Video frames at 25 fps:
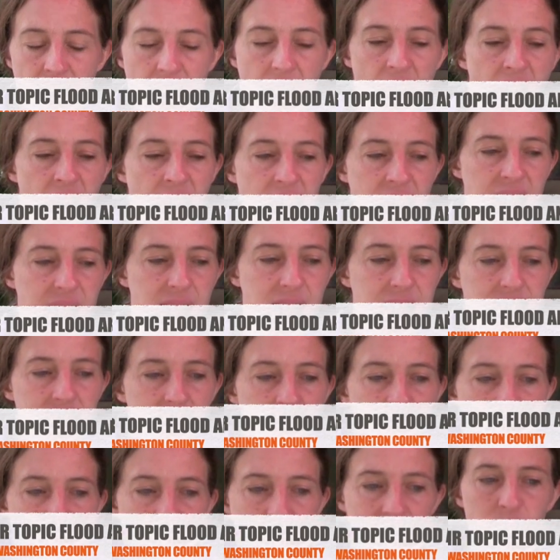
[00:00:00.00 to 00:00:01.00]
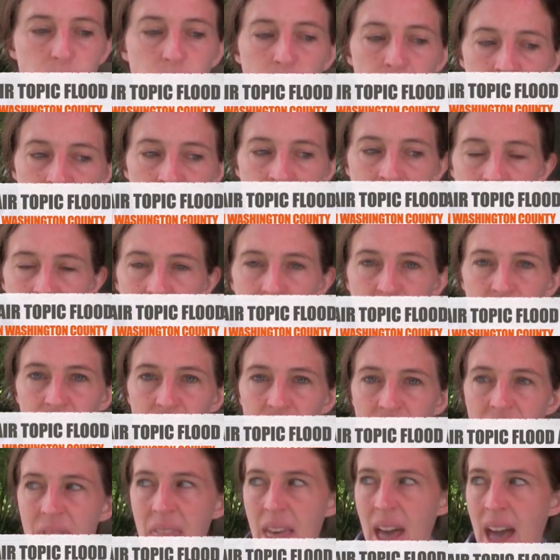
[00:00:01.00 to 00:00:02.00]
and that's pretty
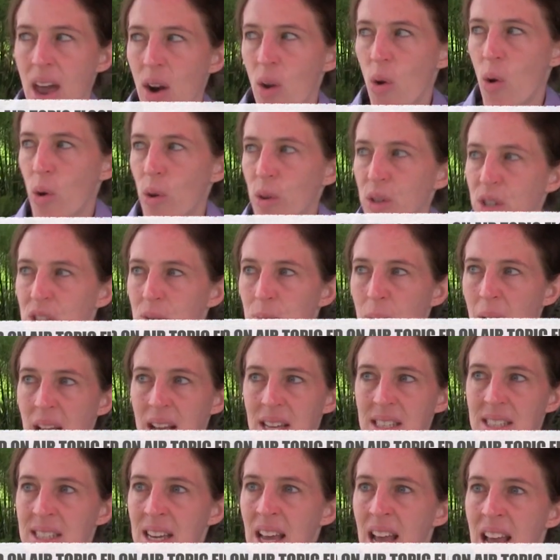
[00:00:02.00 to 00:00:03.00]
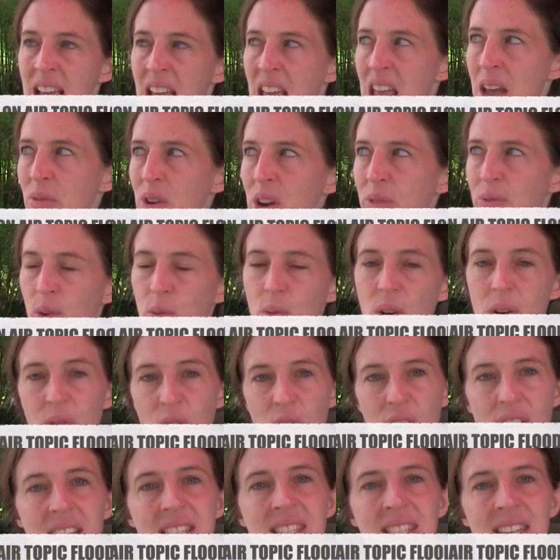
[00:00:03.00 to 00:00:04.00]
natural. And that whole space, even if a
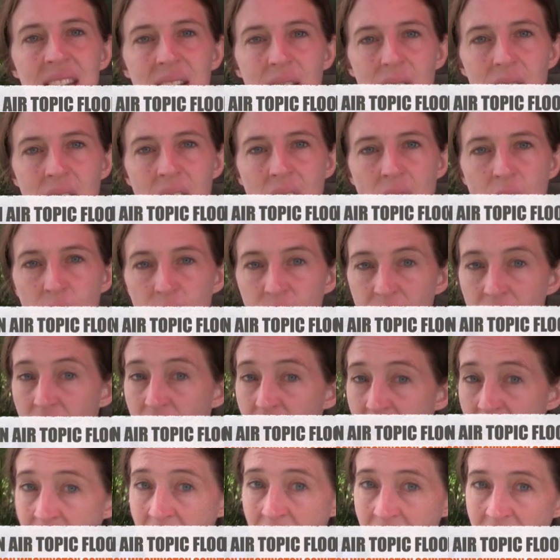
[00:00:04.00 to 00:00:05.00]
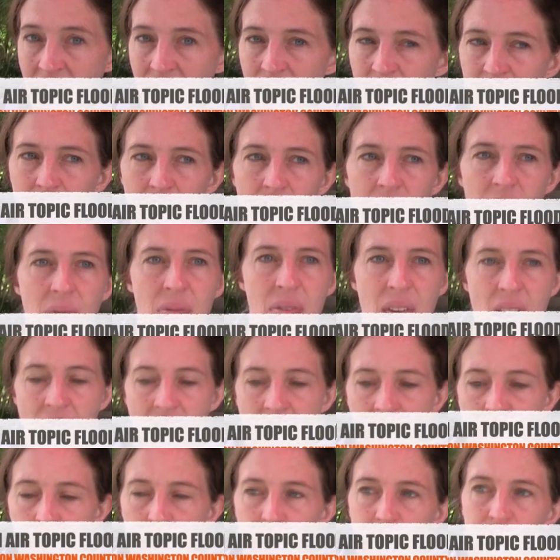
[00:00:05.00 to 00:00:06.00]
river isn't there now,
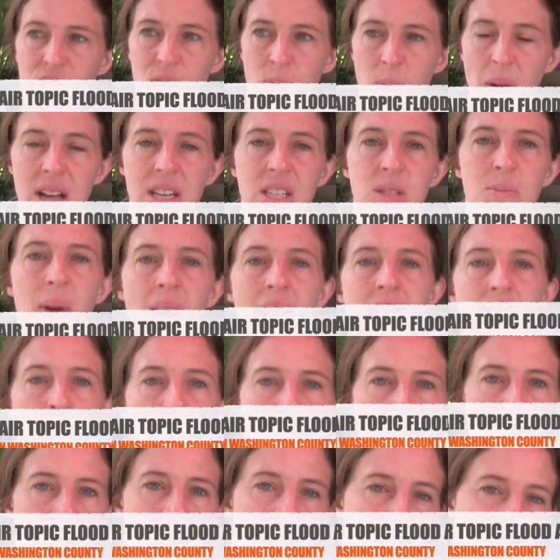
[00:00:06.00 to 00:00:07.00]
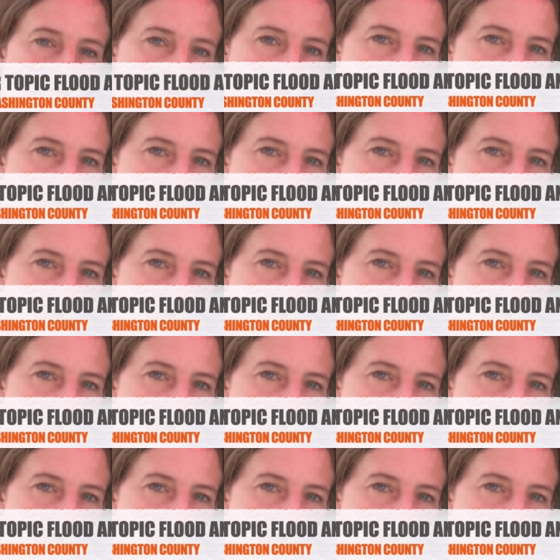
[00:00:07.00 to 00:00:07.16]
that other space might be its